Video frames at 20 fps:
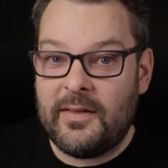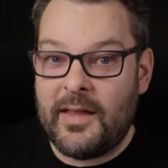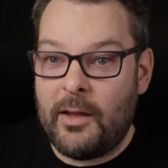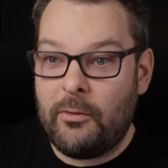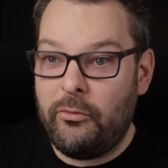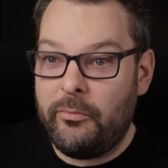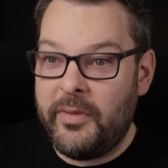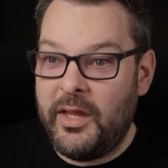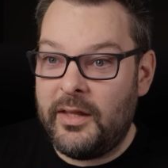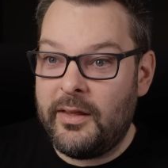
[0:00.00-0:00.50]

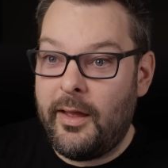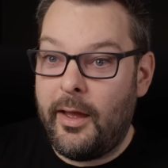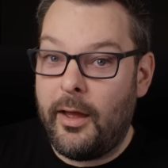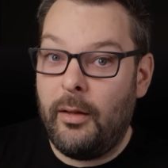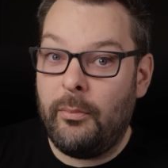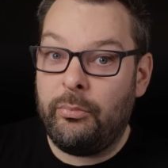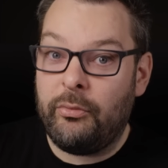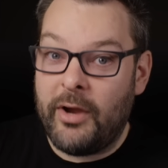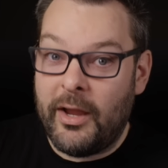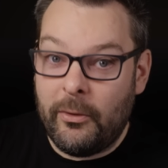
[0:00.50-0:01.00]
That will mean that
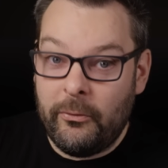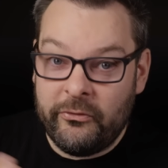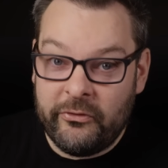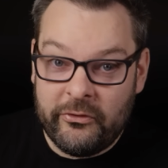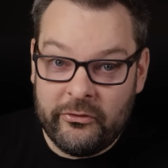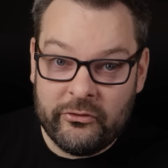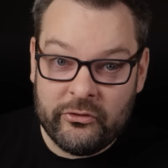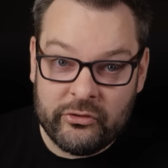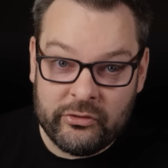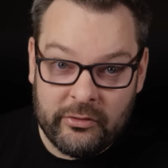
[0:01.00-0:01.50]
our
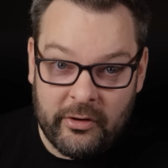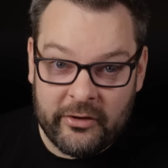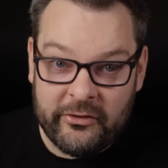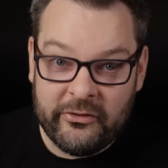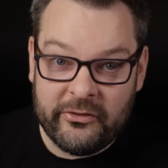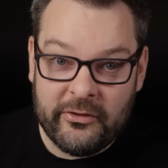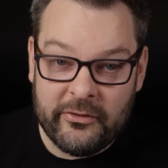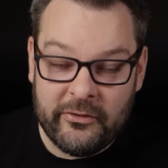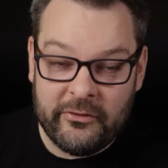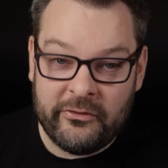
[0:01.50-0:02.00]
browsers
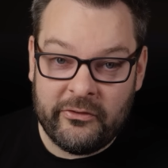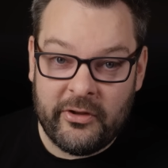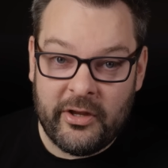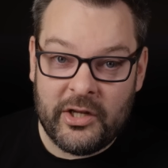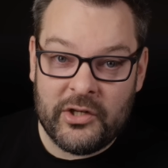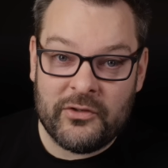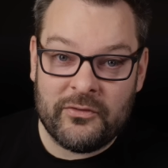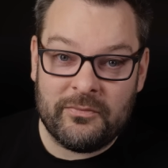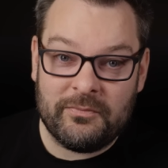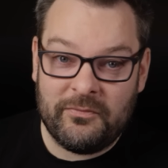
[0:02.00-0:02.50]
trust the
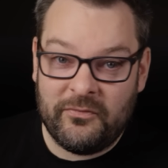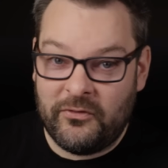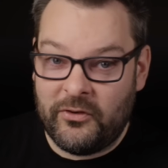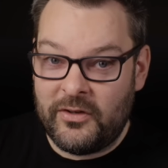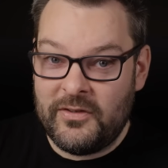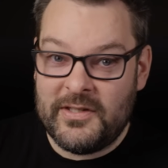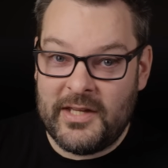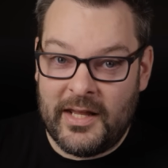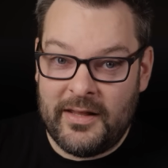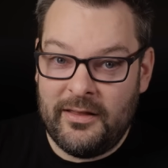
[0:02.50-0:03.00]
search
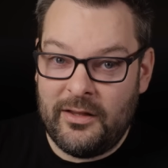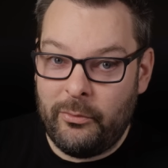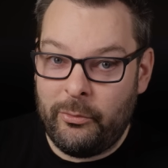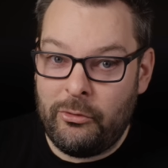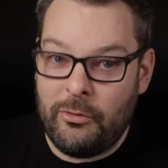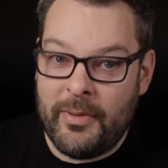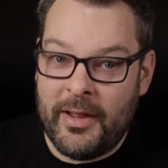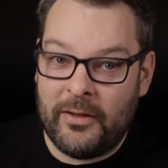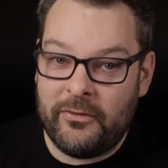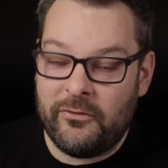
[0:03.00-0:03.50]
front end that
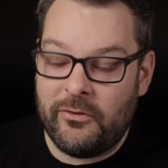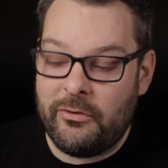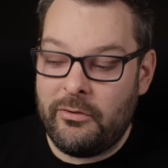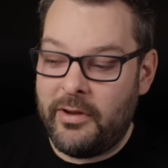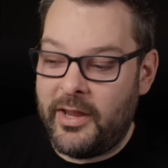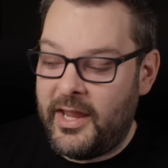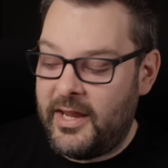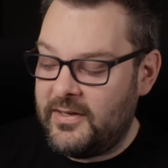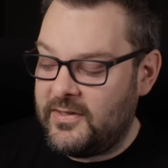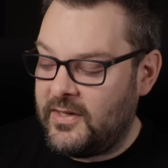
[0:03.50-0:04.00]
we're about to
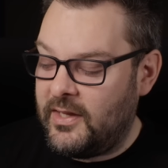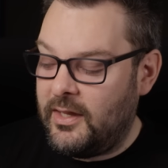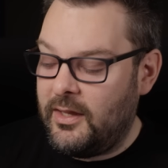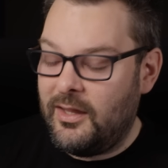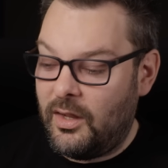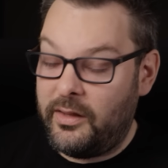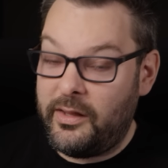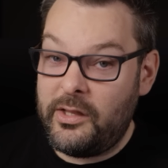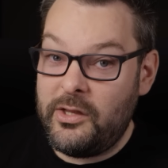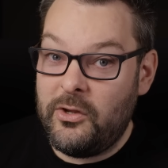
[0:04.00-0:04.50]
create.
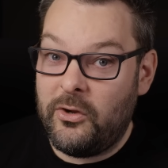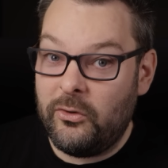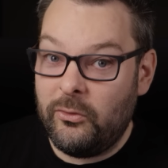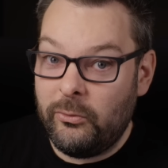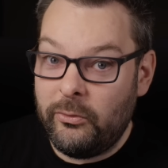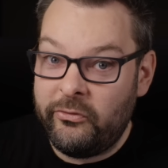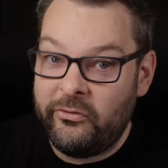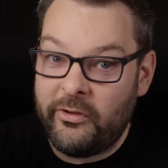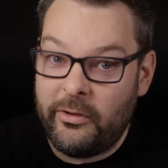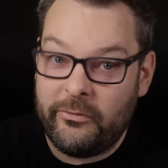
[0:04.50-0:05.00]
And then you can
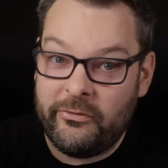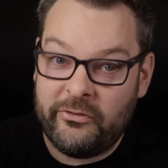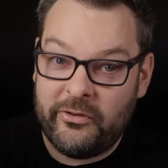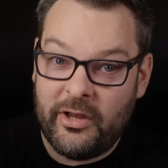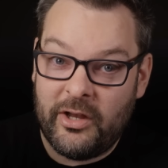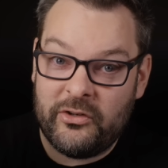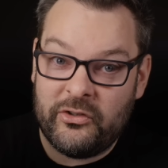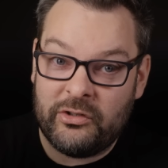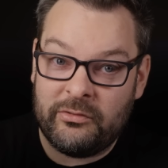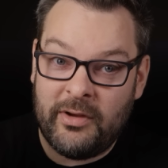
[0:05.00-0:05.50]
also
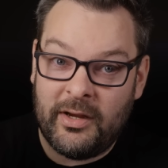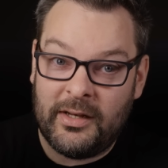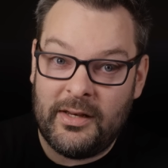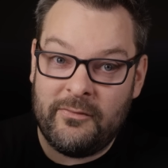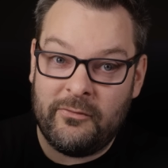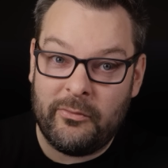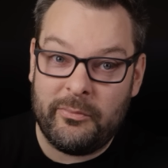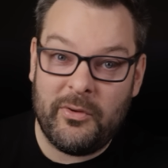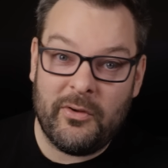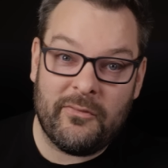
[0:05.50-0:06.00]
search
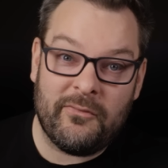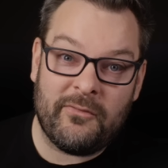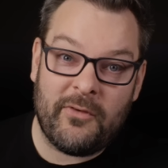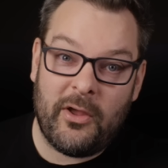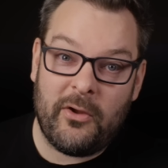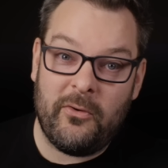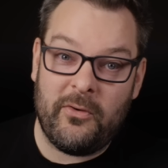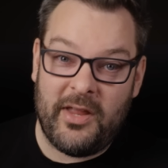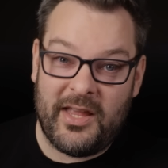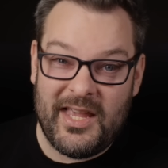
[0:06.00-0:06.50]
directly from your
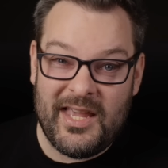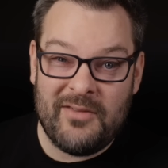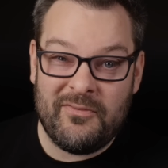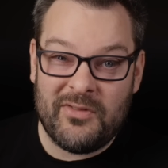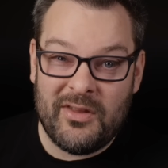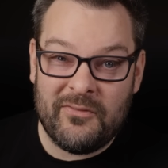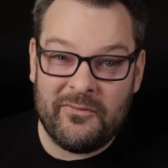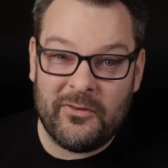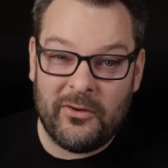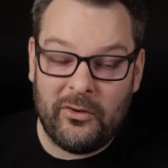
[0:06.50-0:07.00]
phone,
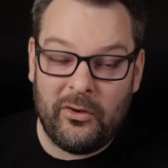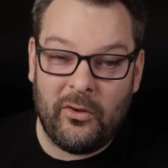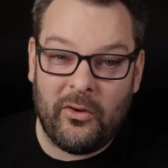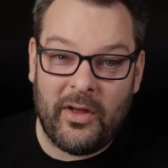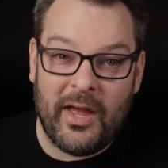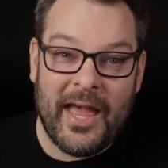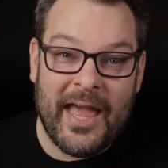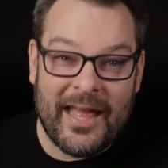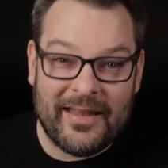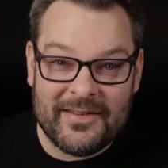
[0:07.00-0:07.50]
even if you're
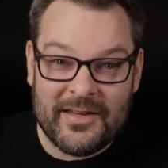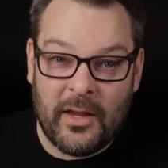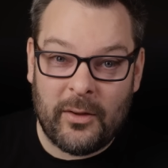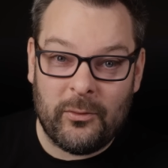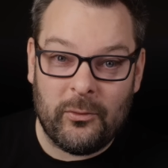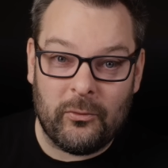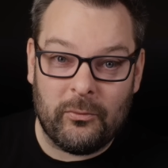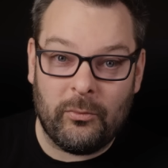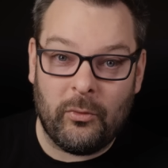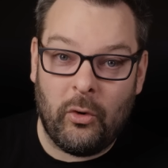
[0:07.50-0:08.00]
not at
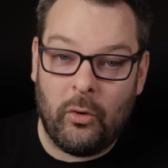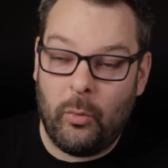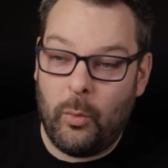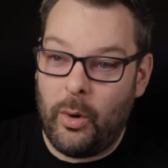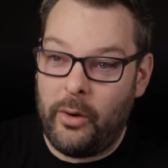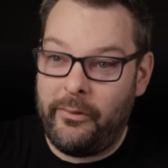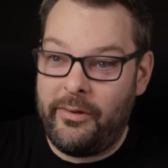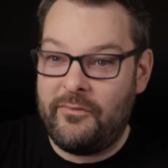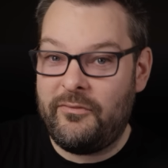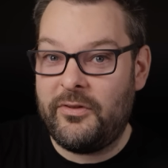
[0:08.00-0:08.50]
home or
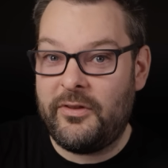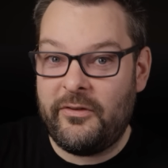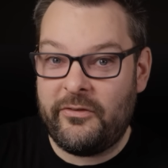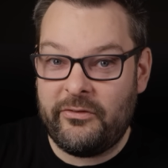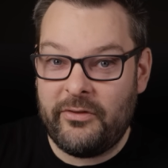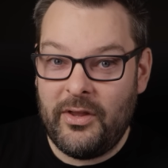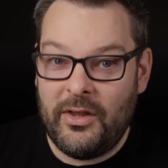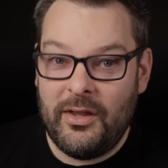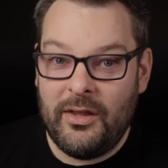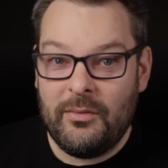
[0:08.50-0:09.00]
wherever
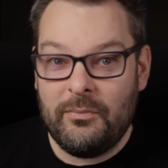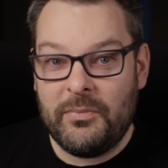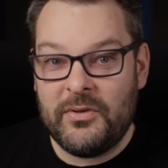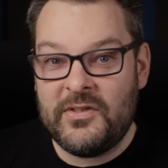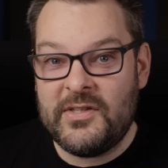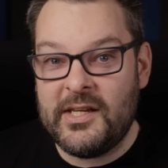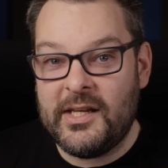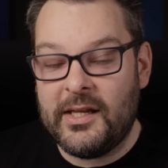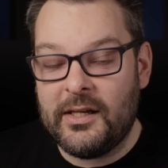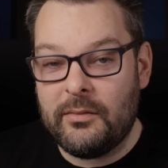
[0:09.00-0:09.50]
this
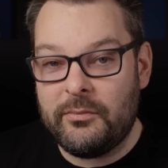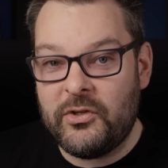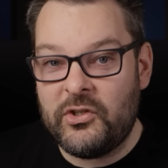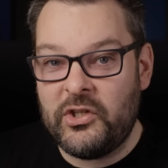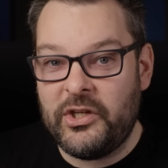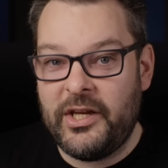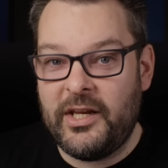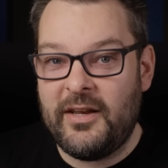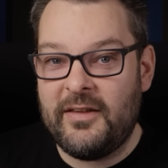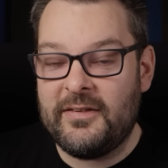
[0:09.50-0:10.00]
particular
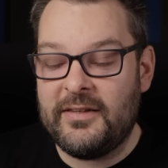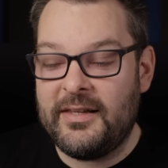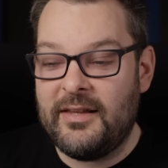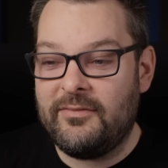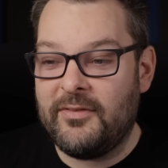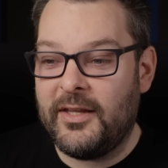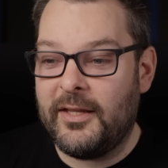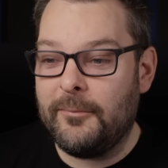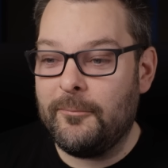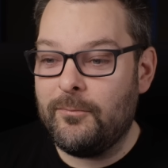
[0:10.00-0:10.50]
machine is
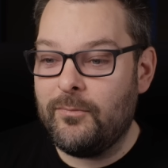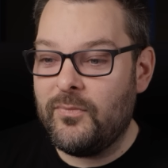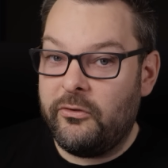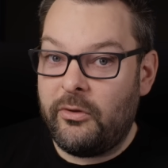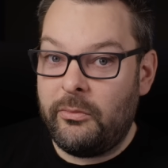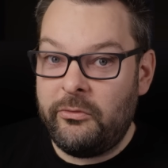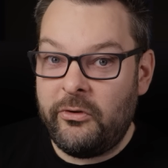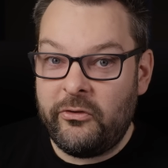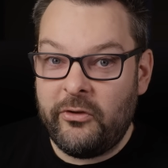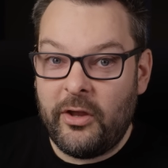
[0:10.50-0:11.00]
living.
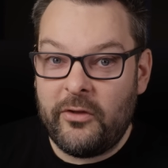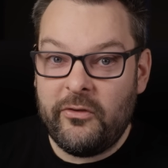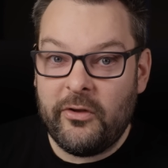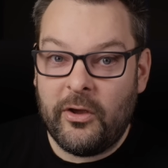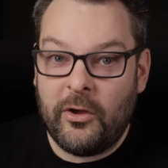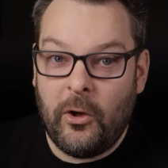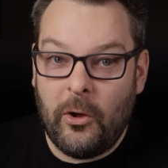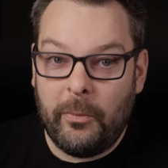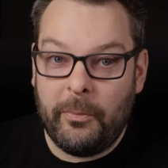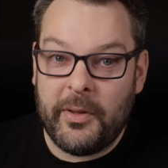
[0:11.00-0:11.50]
So I'm just going to
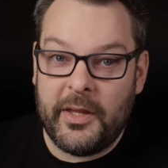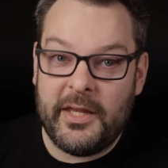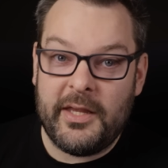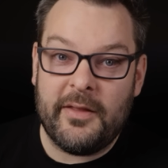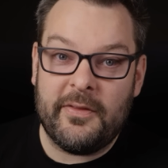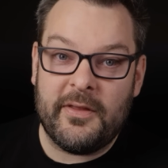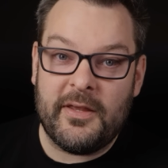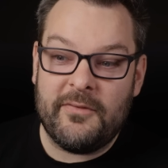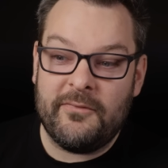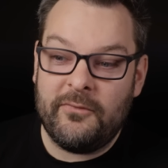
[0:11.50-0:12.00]

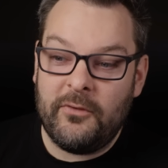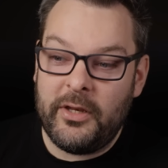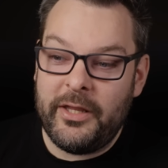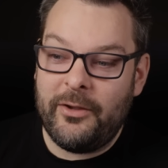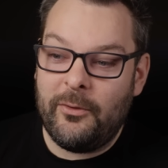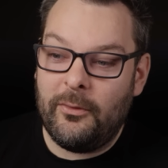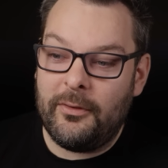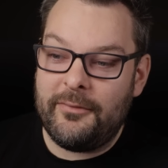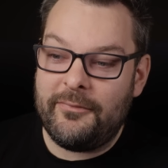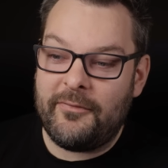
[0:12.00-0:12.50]
copy the
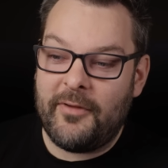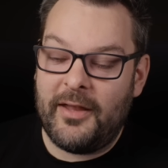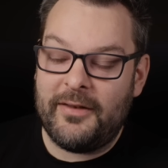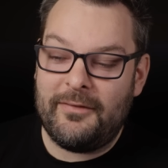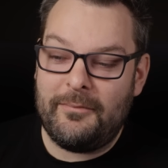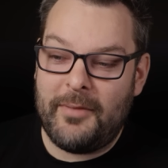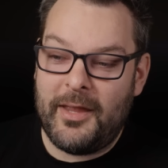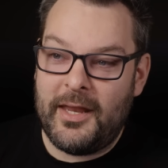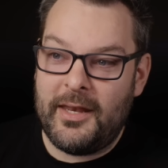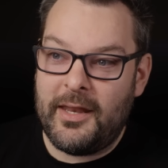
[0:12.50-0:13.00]
fully qualified
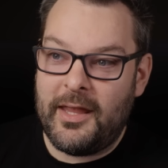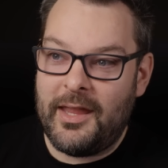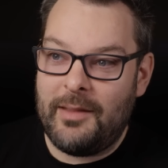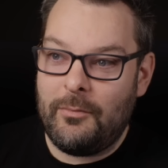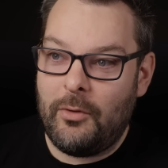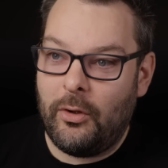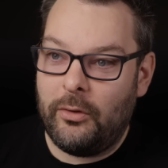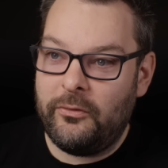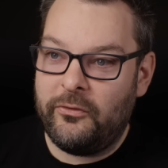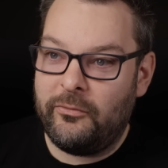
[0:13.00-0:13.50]
domain
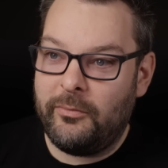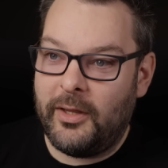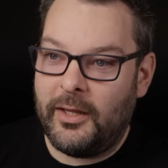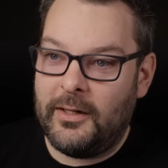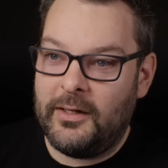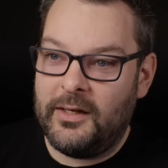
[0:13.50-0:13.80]
name onto my